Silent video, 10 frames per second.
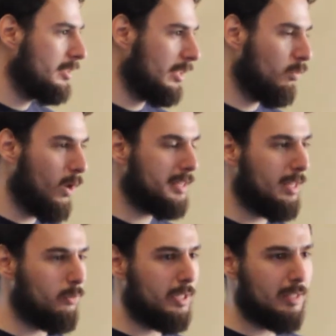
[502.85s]
The one
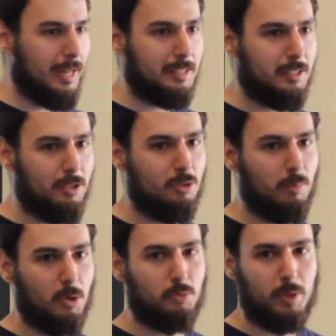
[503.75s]
that we like to use
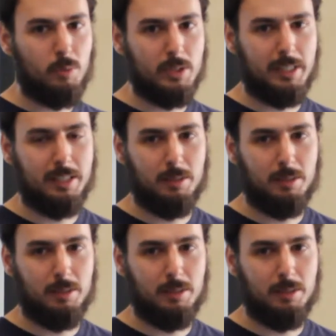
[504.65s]
most frequently